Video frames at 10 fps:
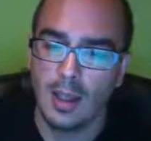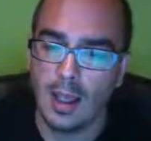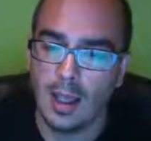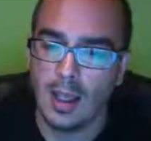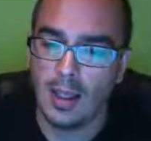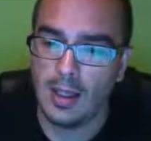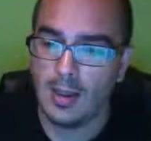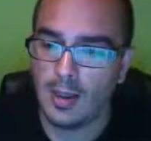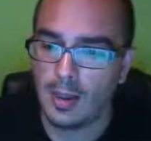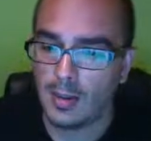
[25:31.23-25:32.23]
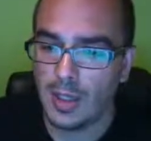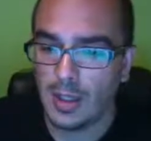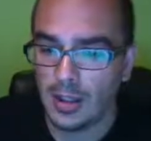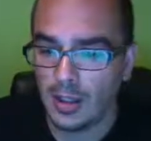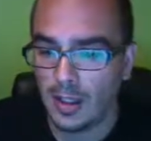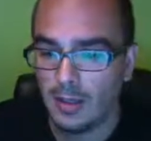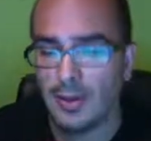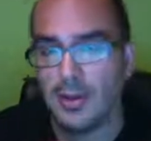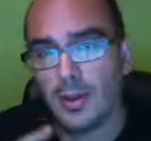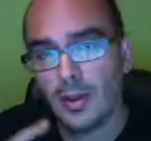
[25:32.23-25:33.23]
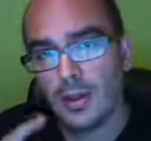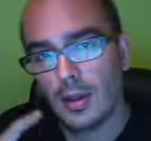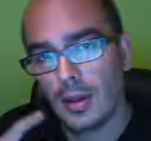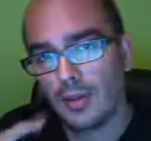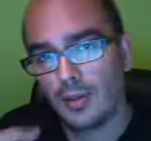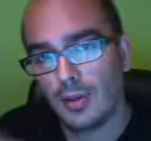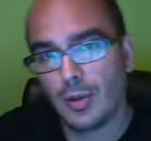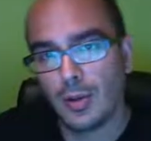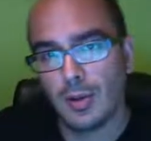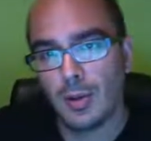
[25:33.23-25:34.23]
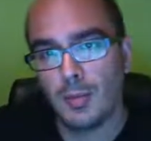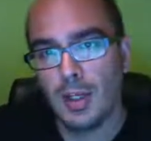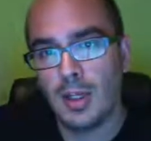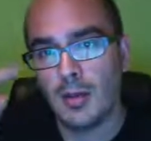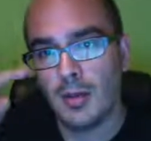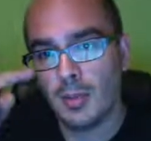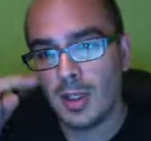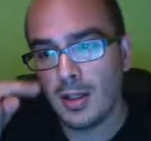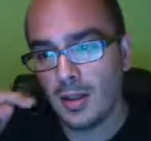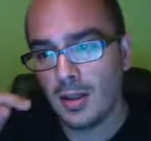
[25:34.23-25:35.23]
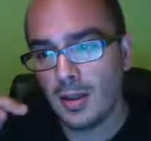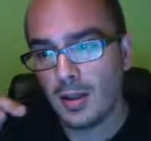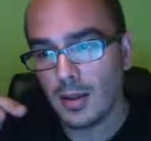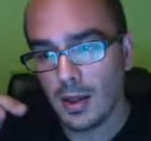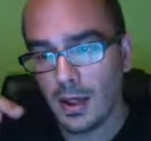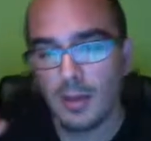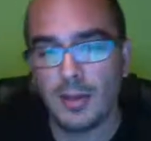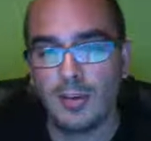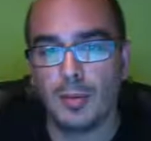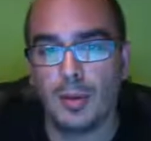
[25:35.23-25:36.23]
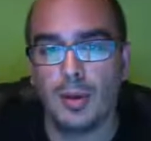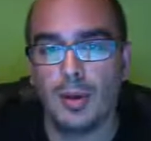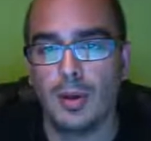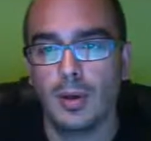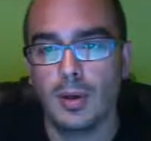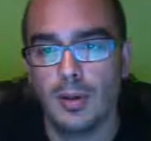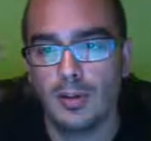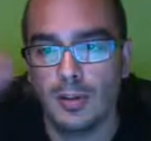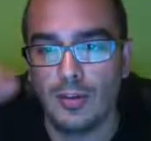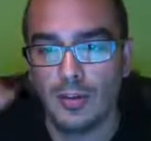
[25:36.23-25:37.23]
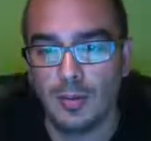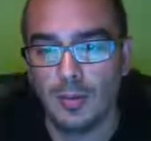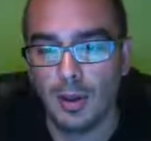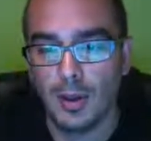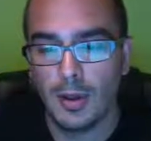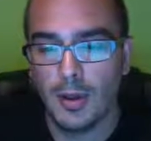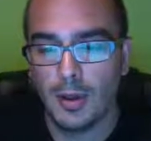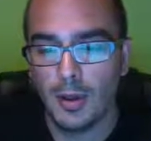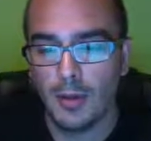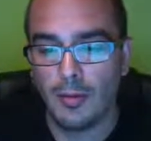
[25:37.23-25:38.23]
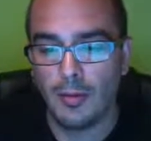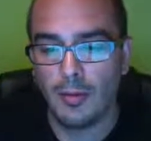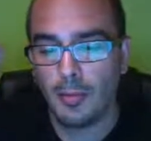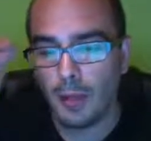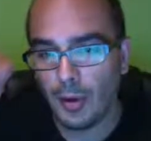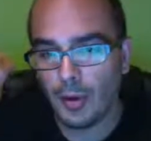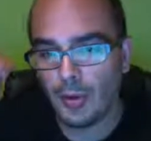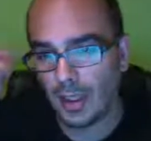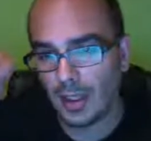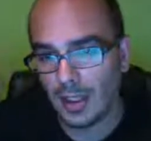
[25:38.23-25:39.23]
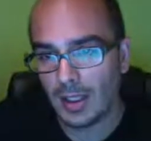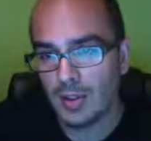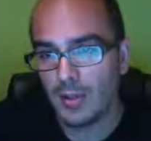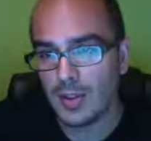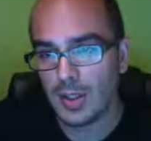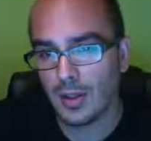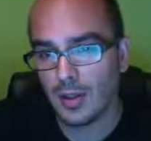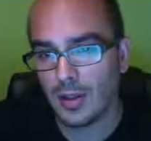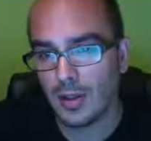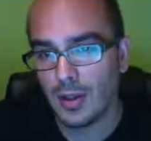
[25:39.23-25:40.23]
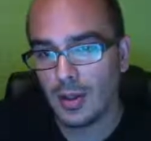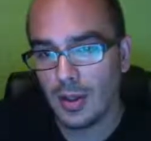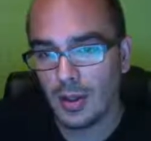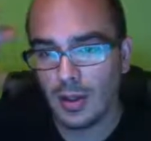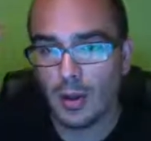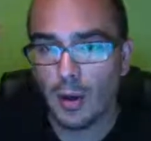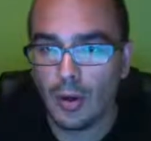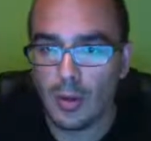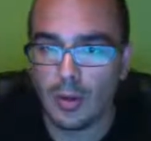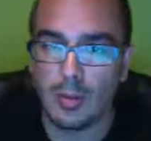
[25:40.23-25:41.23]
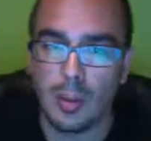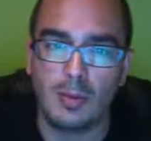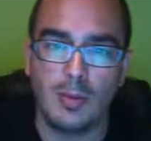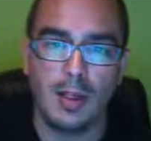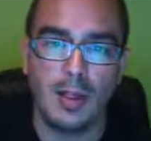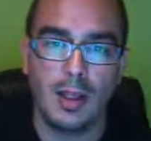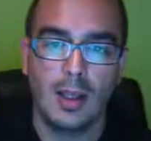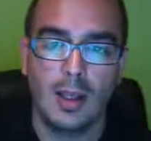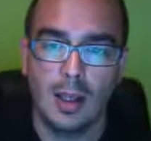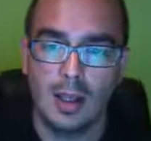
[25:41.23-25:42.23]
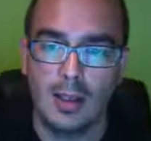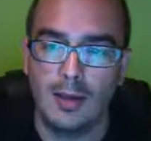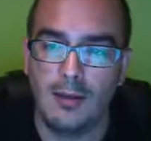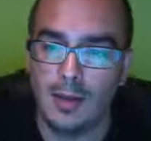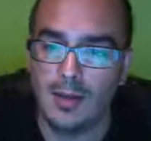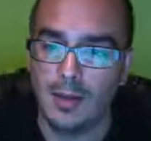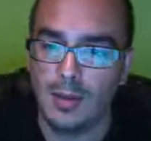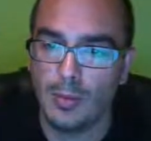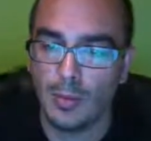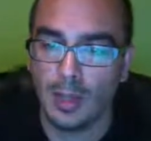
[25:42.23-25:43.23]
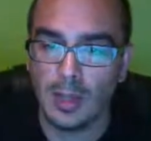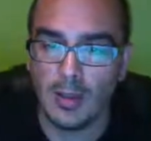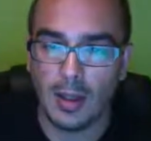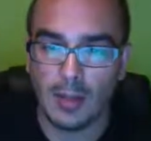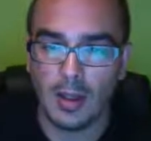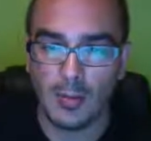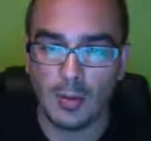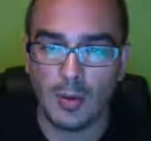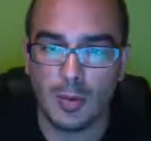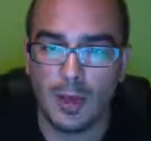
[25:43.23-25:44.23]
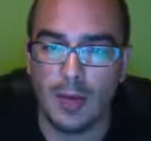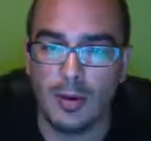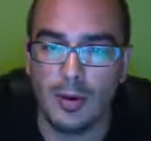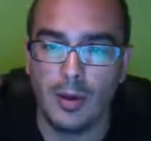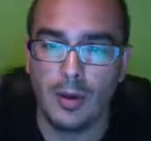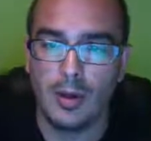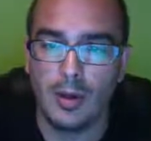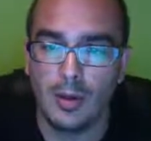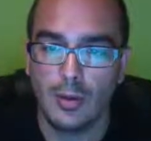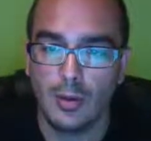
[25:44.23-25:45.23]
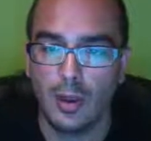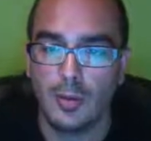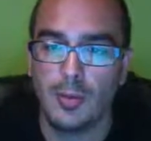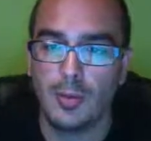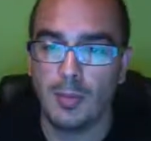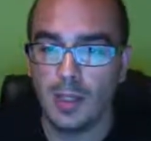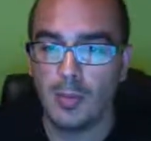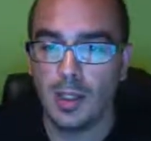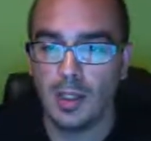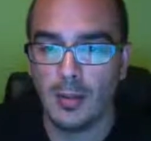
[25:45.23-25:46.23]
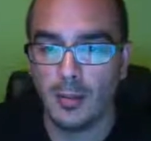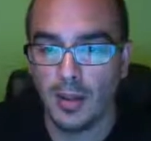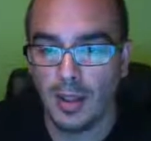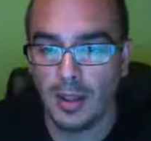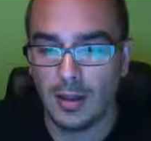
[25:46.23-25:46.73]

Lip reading: and create kind of a circle, a mini hub and spoke system of posts that link to each other. They're all on your website, and they eventually will get a lot more power to help you make money with that